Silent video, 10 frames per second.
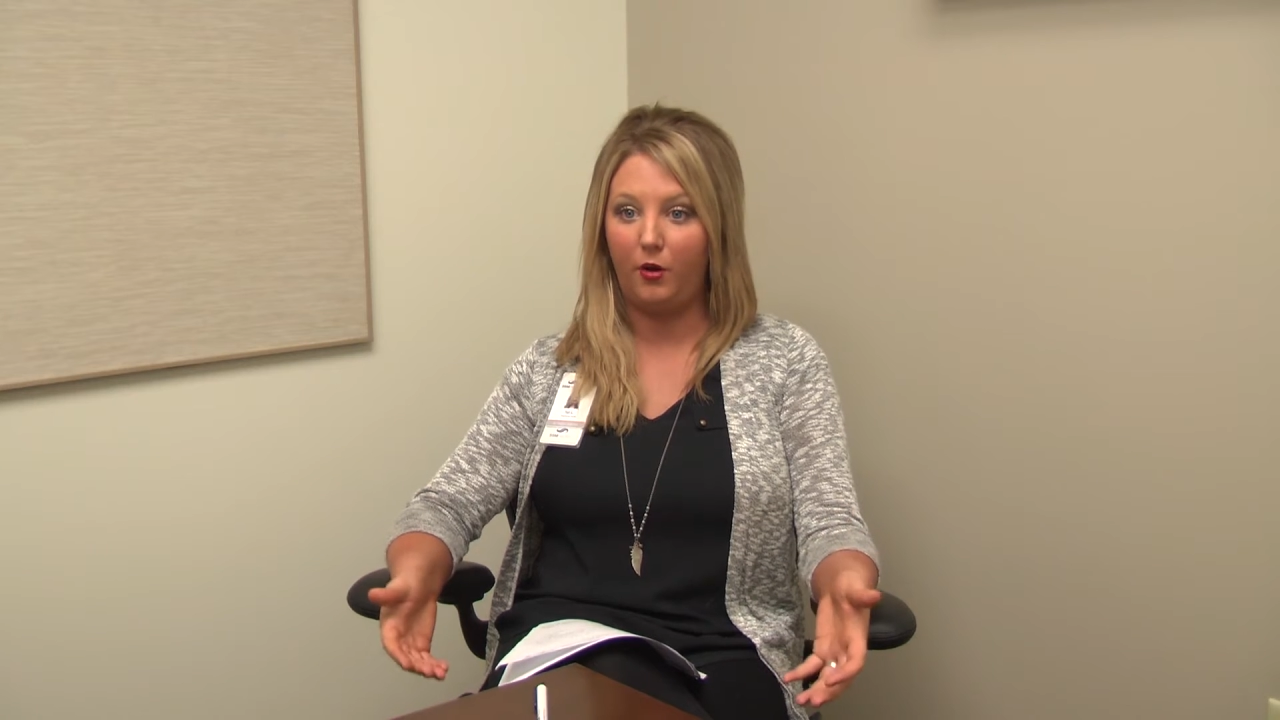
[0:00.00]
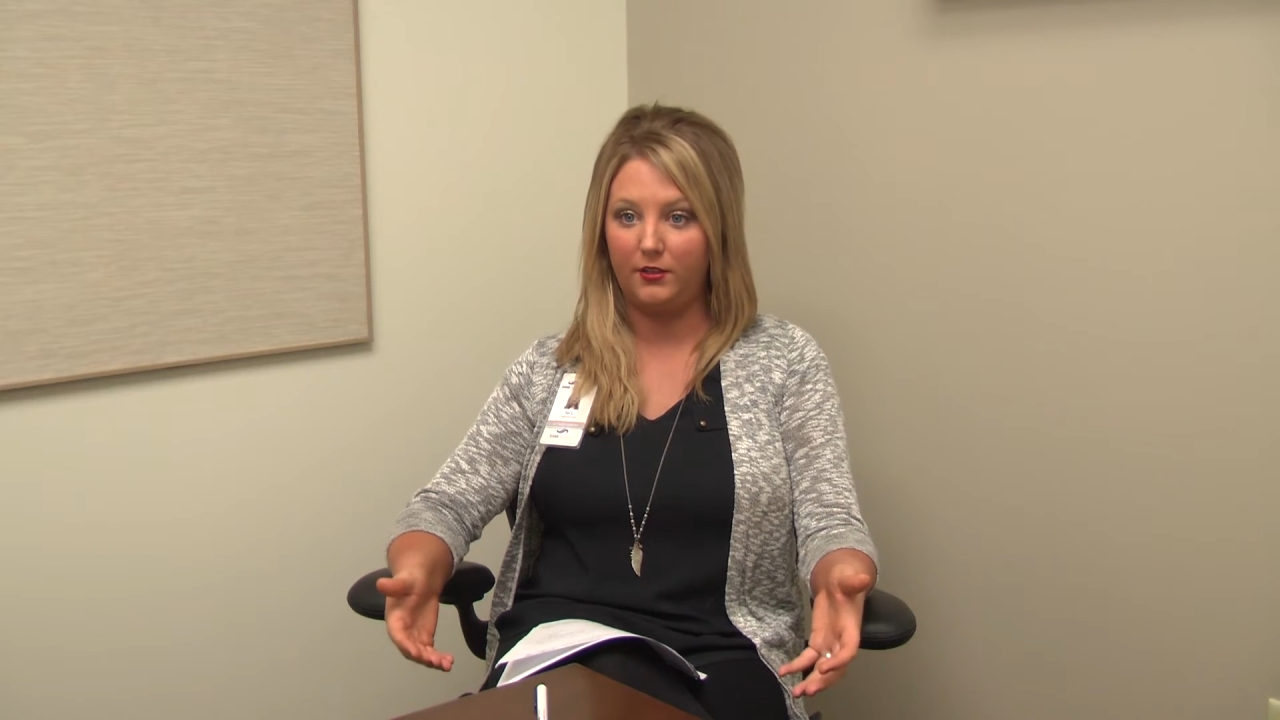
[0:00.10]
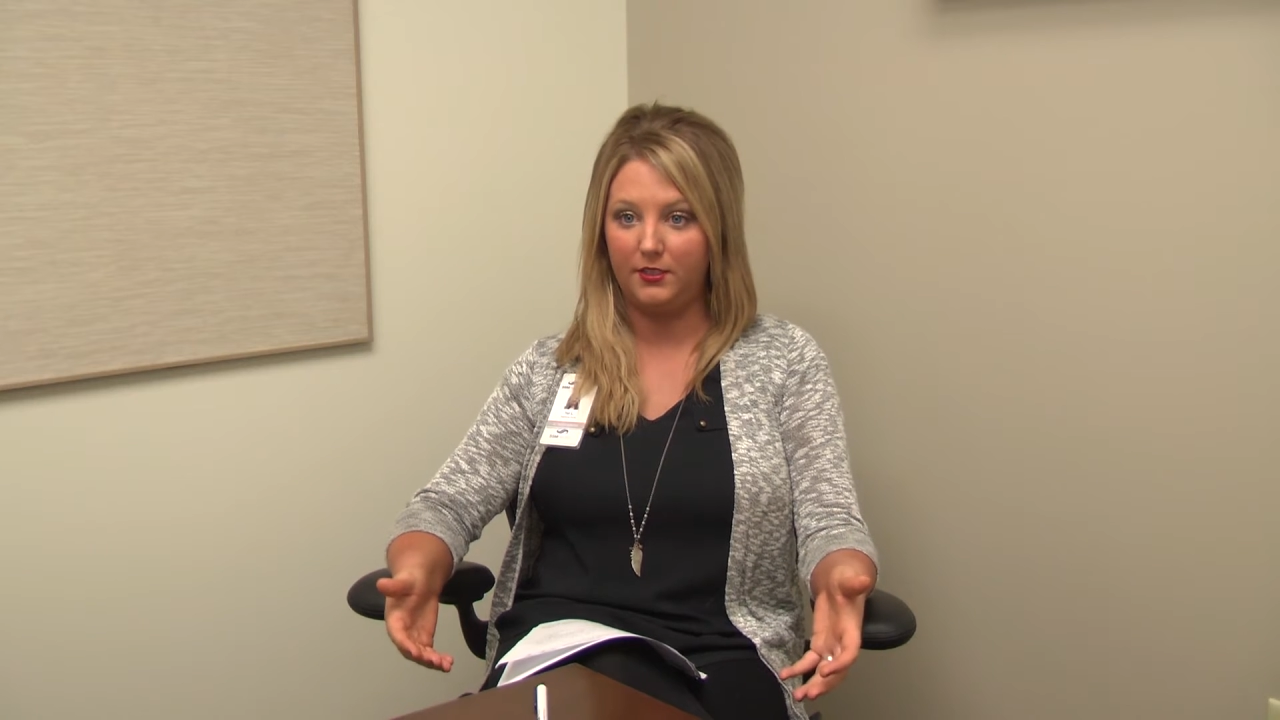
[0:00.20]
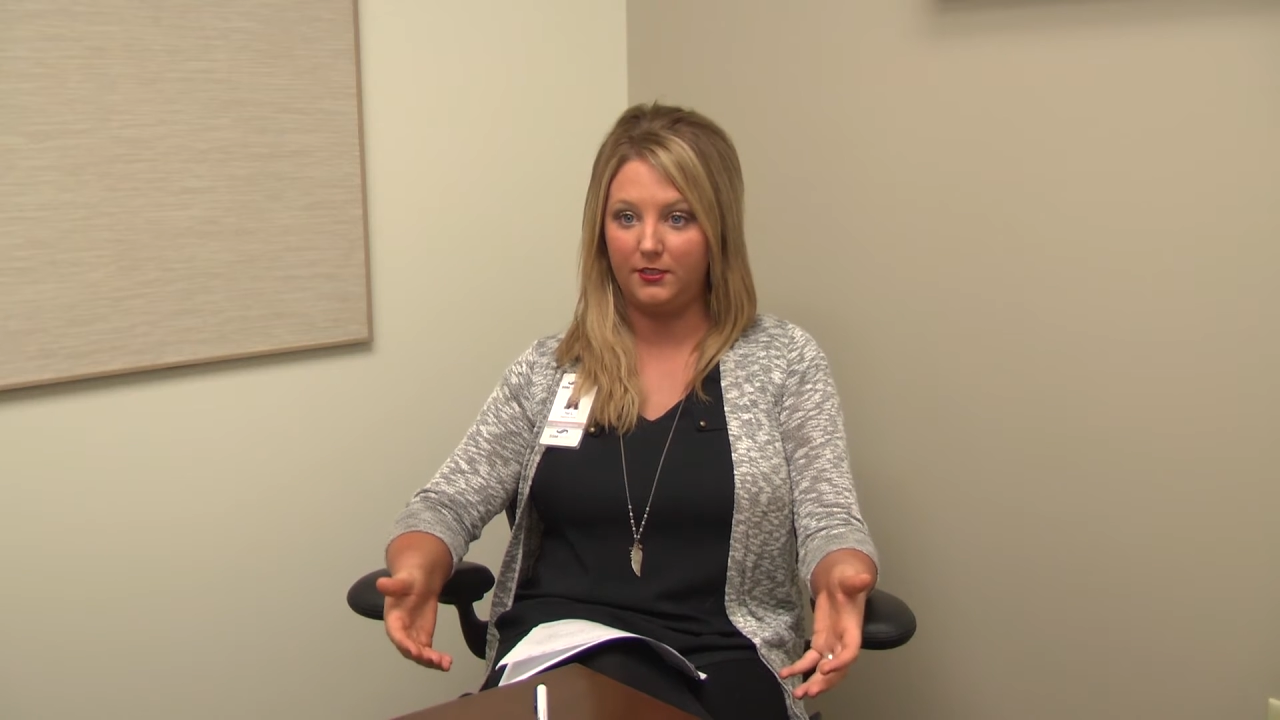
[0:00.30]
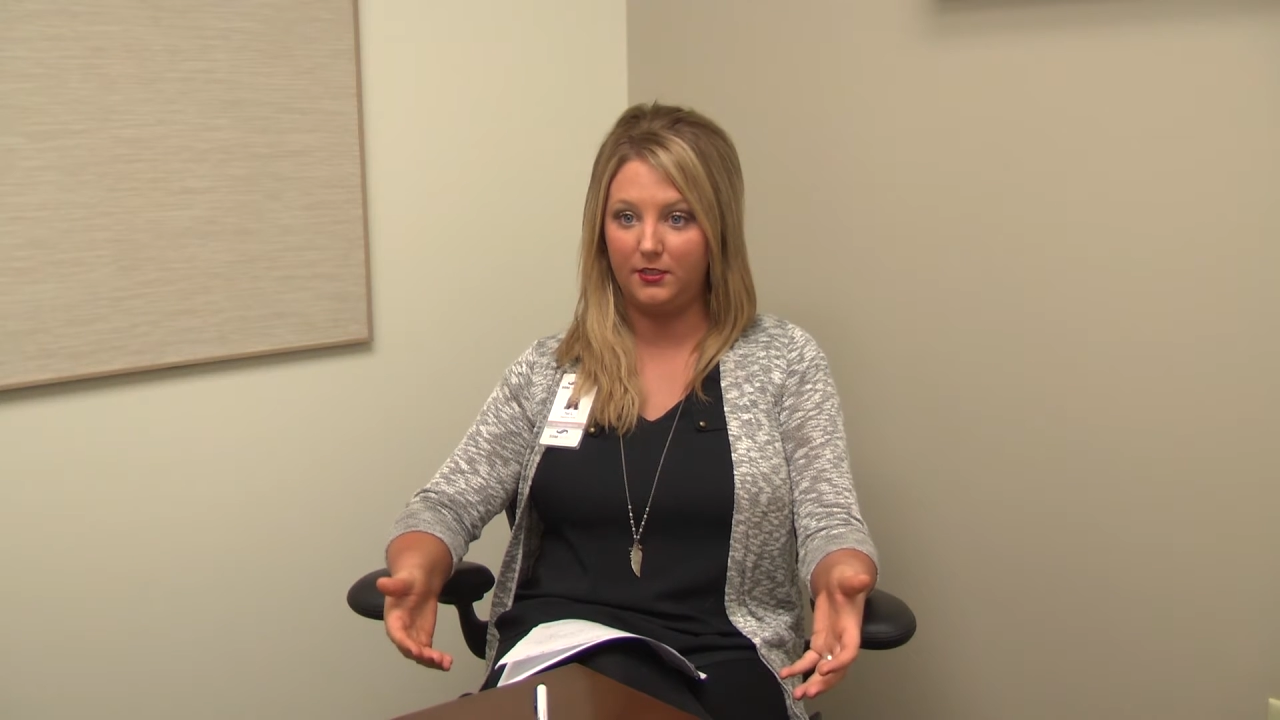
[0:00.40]

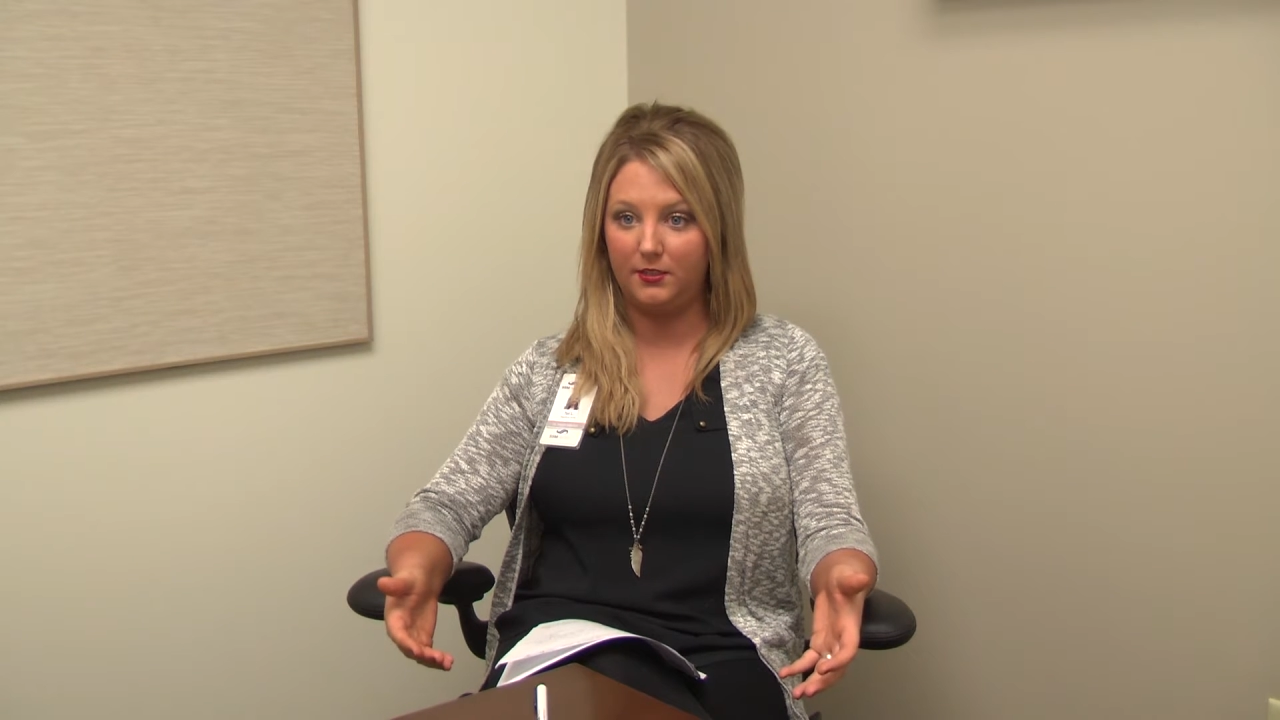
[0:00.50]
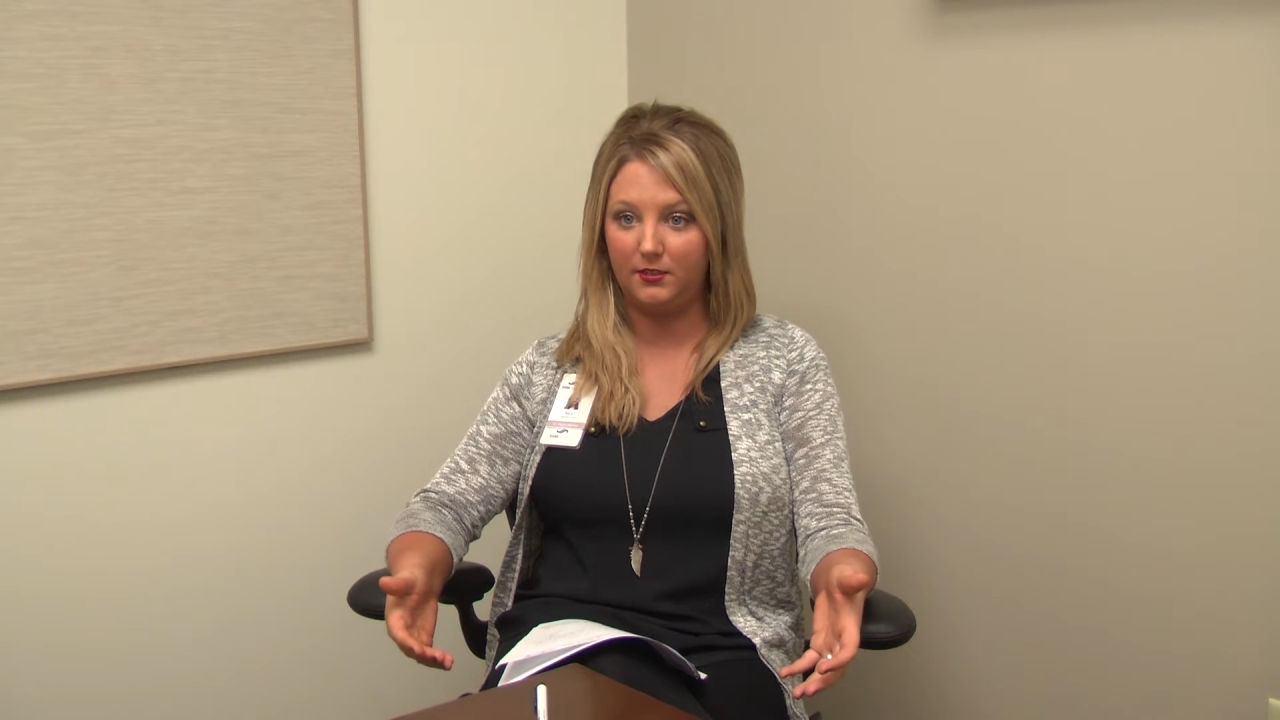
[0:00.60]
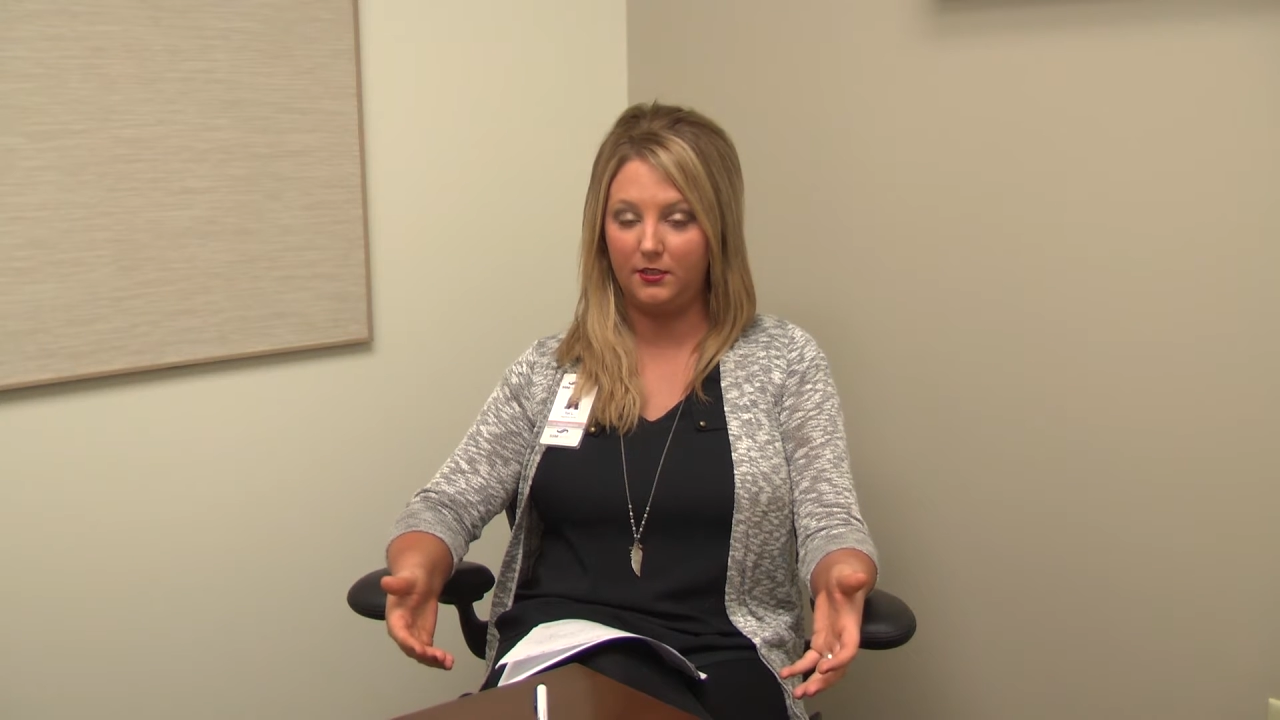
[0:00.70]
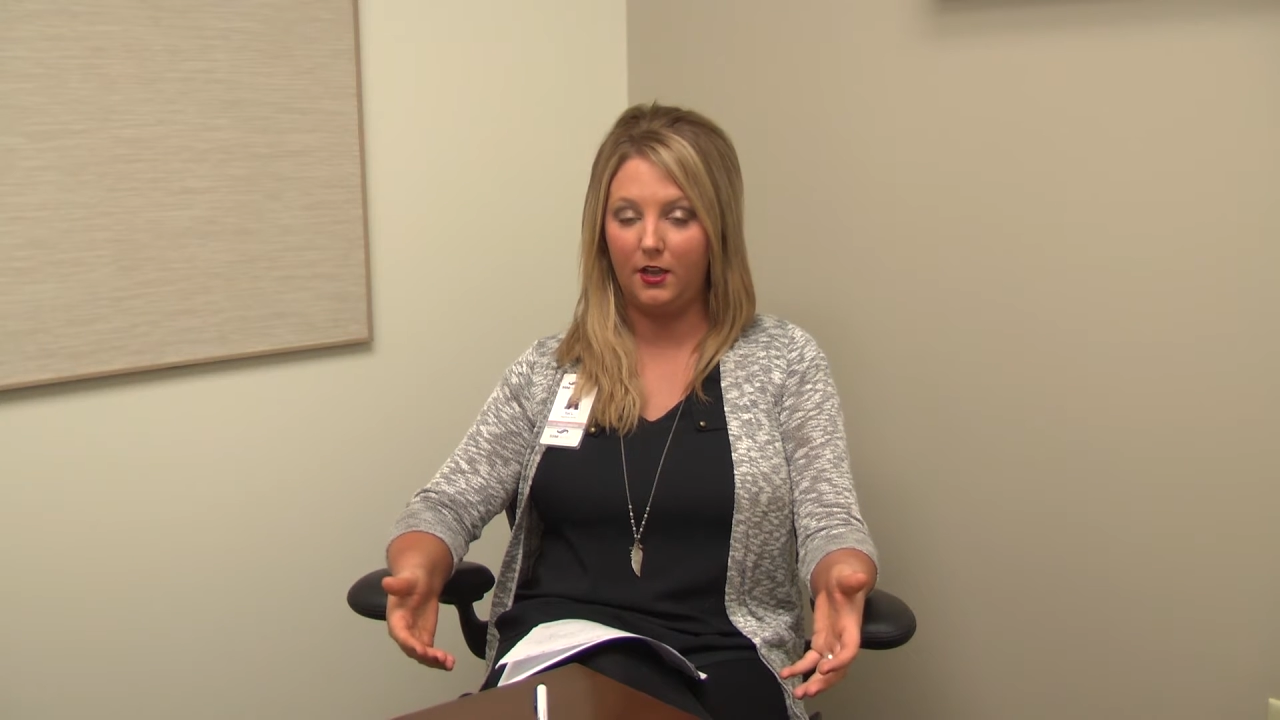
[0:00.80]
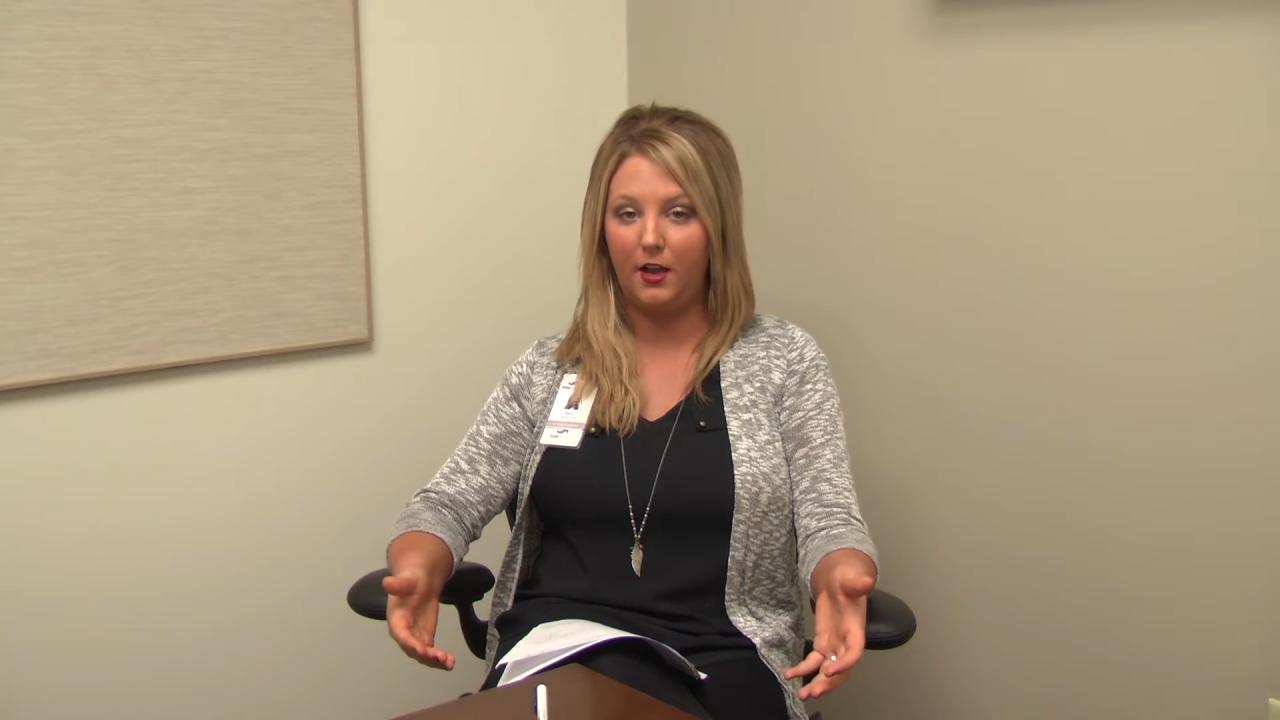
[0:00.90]
processes